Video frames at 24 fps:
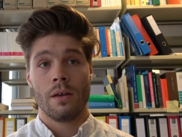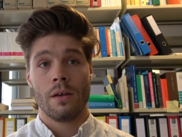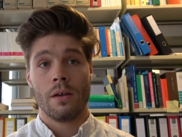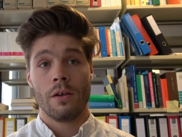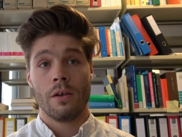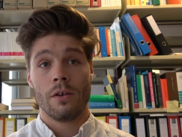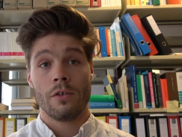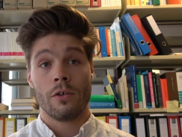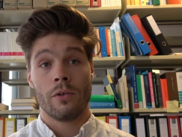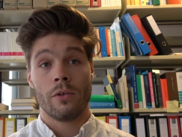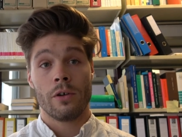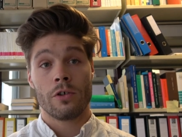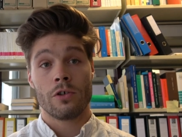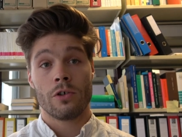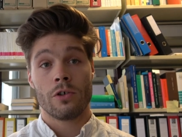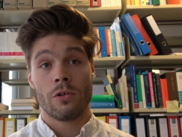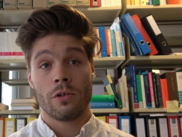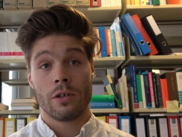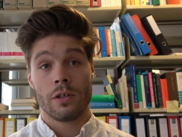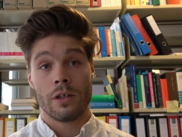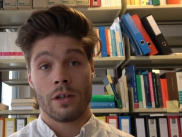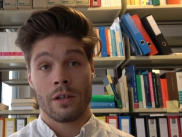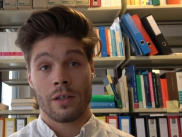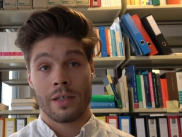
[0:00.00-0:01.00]
So in
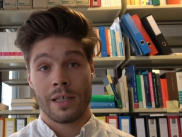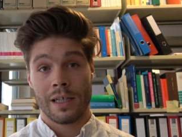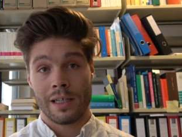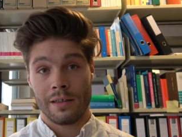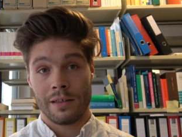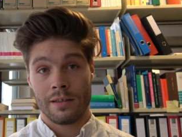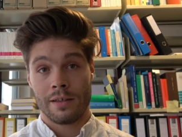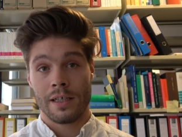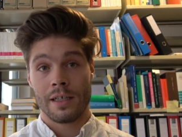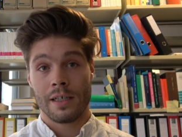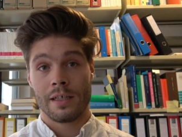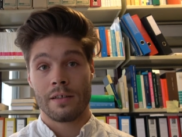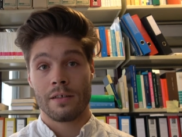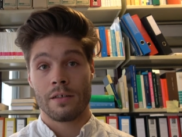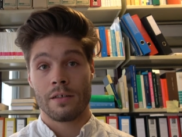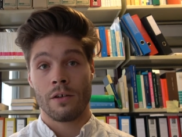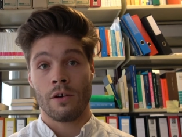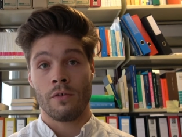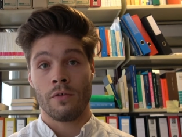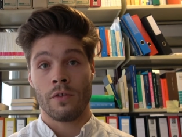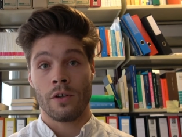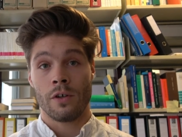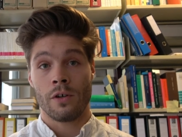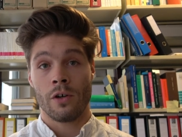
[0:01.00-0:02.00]
short, Article 6
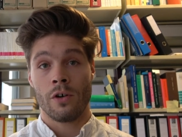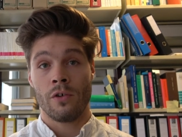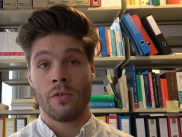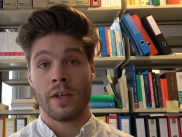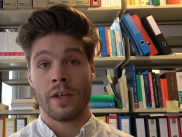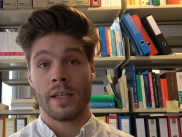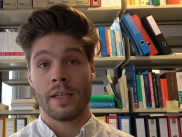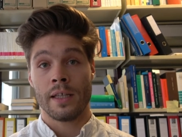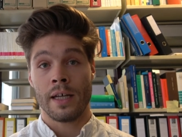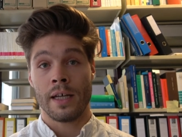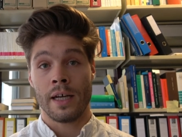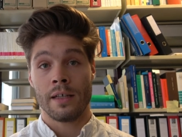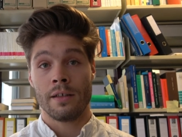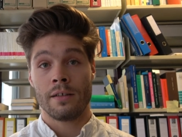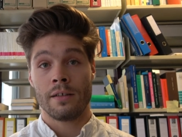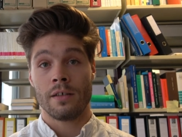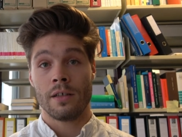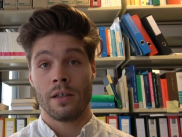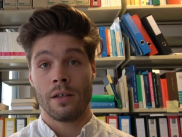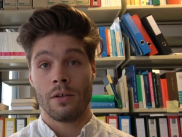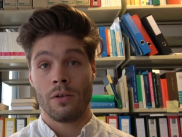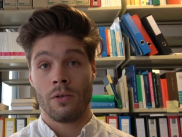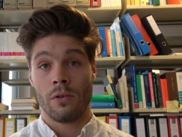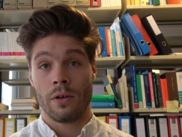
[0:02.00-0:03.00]
of the
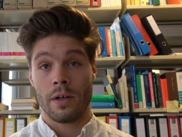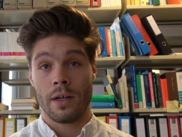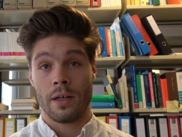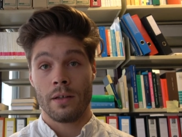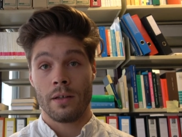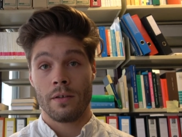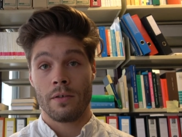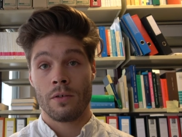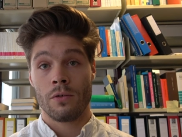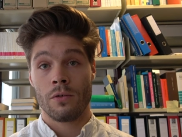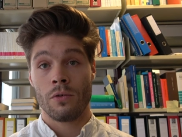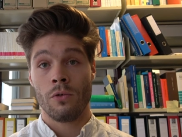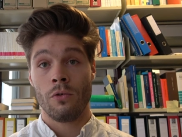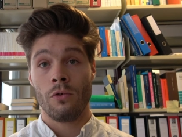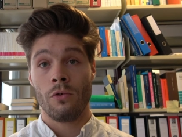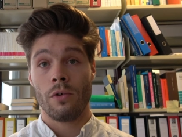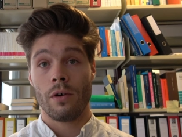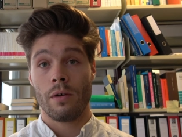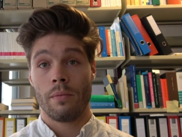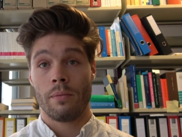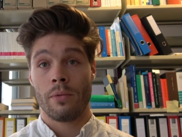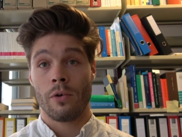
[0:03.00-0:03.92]
COVID-19 Ordinance 2